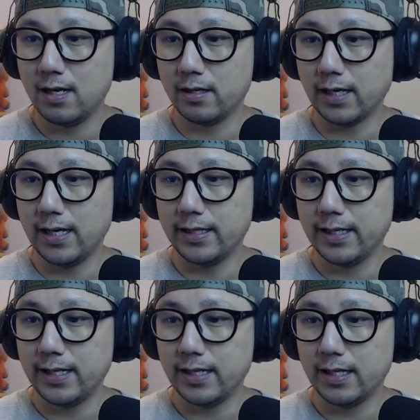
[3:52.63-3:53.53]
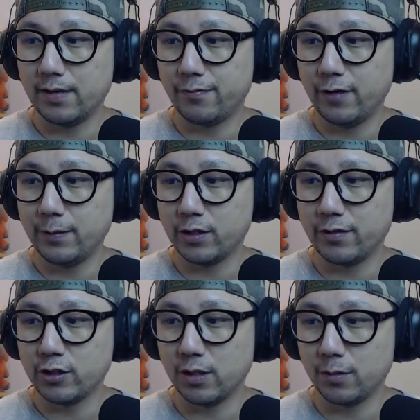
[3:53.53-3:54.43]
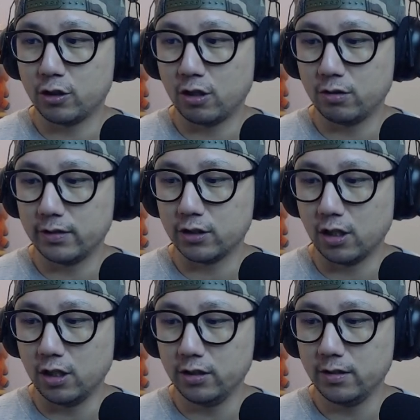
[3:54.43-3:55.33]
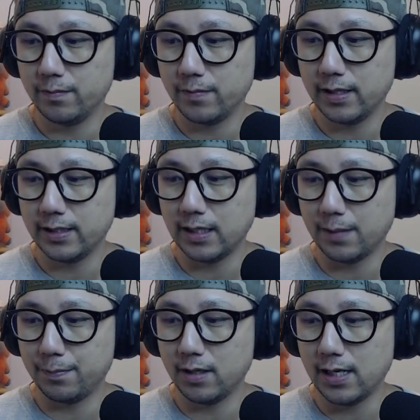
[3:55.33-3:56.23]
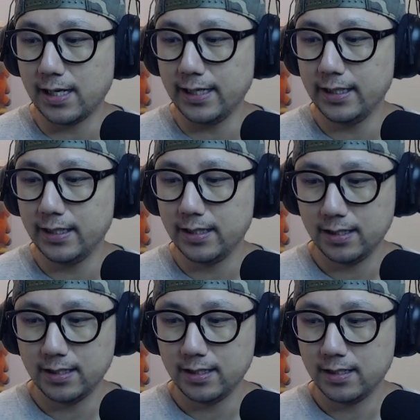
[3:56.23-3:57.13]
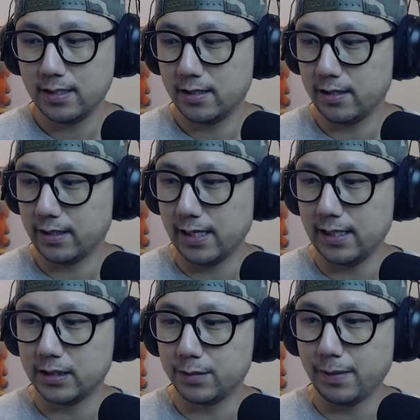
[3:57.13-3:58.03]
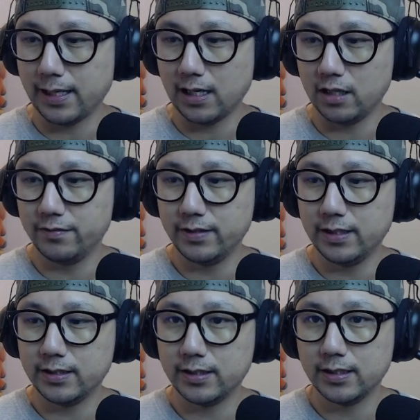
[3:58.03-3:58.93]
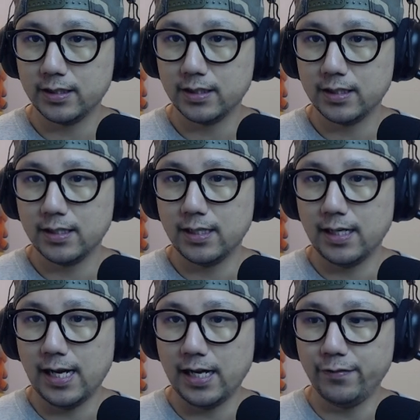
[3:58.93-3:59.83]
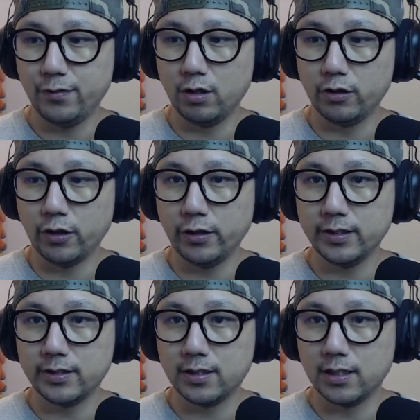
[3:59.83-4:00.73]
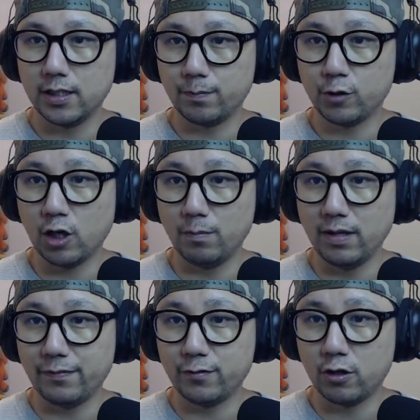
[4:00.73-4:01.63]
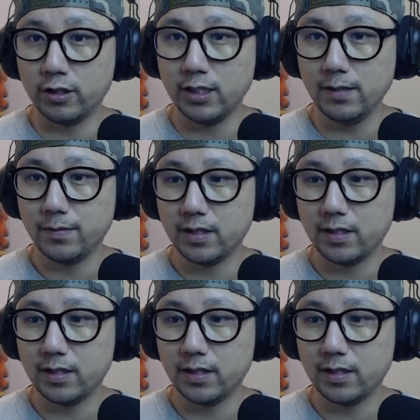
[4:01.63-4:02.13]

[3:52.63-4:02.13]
Okay, and then um, frame generation, I'm going to toggle this on, then apply. Okay, let's back out of it. And if you notice the top left corner, the